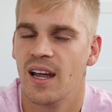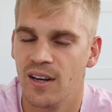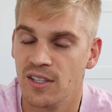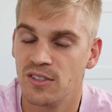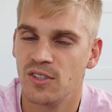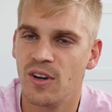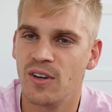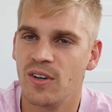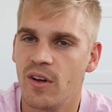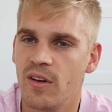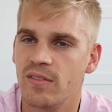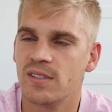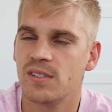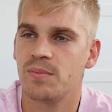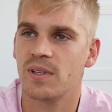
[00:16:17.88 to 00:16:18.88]
And I don't know
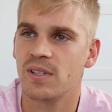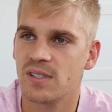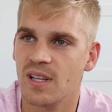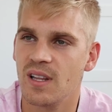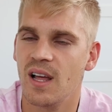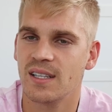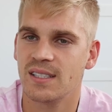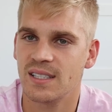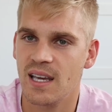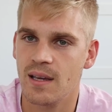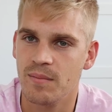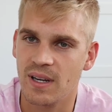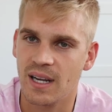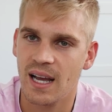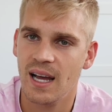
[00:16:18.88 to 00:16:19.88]
if it's because I like to keep
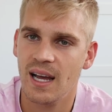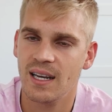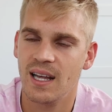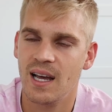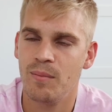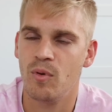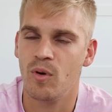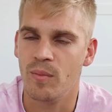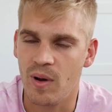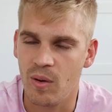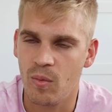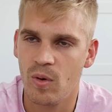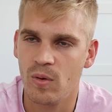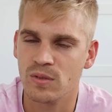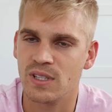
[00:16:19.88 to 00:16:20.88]
my guard up or my
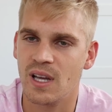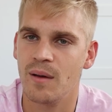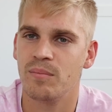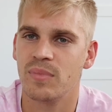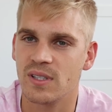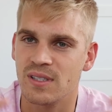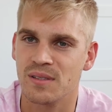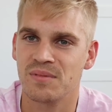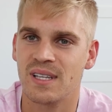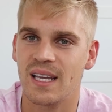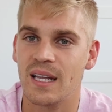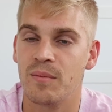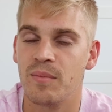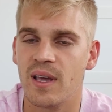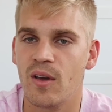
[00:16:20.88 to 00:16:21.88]
walls up because I'm
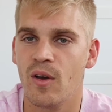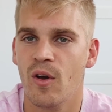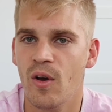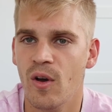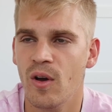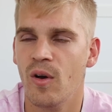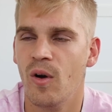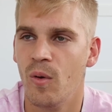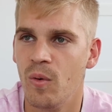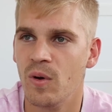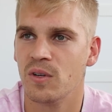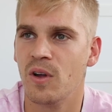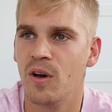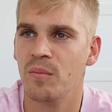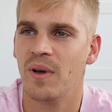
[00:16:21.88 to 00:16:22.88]
scared of being hurt or
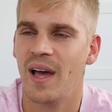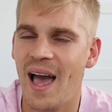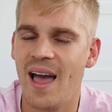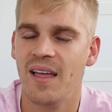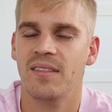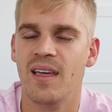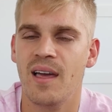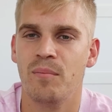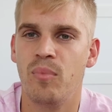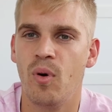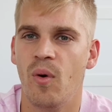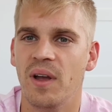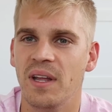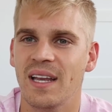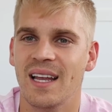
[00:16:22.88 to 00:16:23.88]
whatnot. But at that
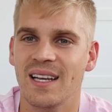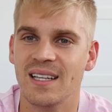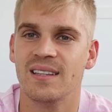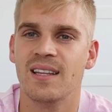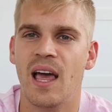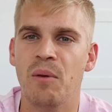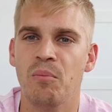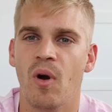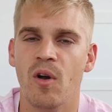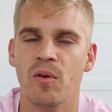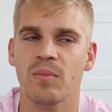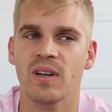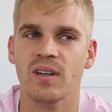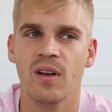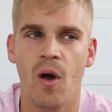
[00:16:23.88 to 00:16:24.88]
point and in that
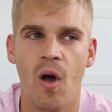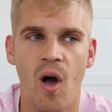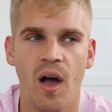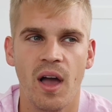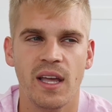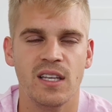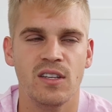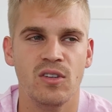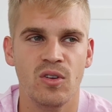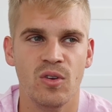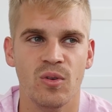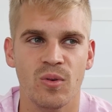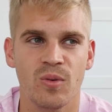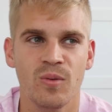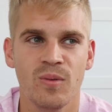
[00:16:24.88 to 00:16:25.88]
moment, I
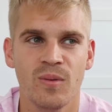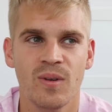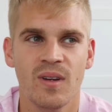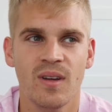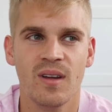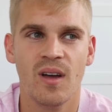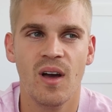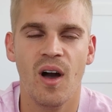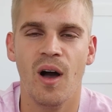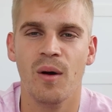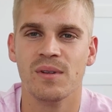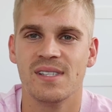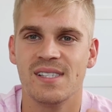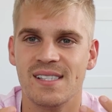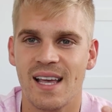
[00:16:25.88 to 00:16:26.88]
knew I
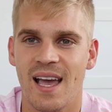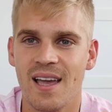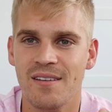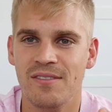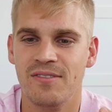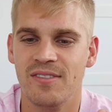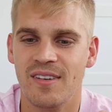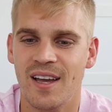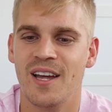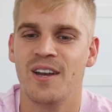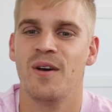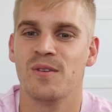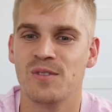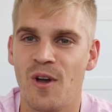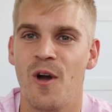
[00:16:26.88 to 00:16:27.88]
was safe and
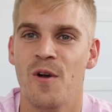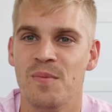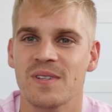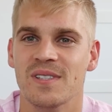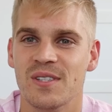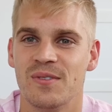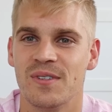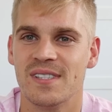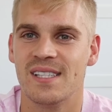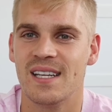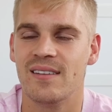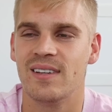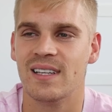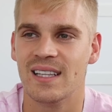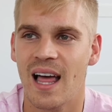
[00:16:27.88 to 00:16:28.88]
I was open to
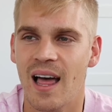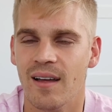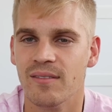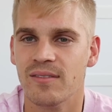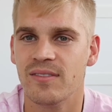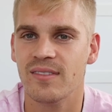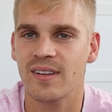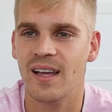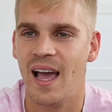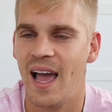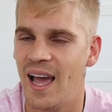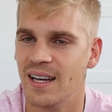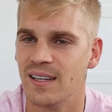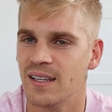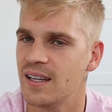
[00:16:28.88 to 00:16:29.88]
receiving love.
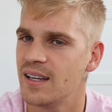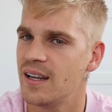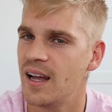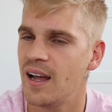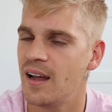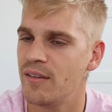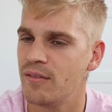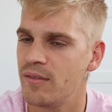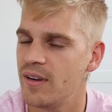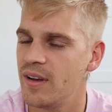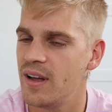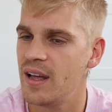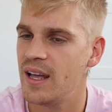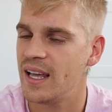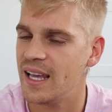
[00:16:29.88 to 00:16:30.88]
And
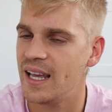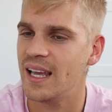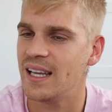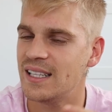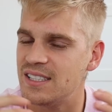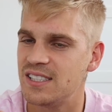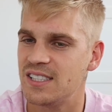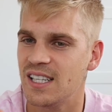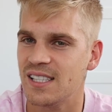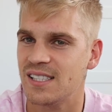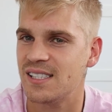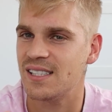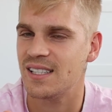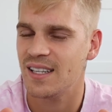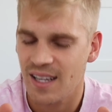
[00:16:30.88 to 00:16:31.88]
it
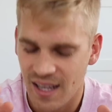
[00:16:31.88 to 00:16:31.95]
just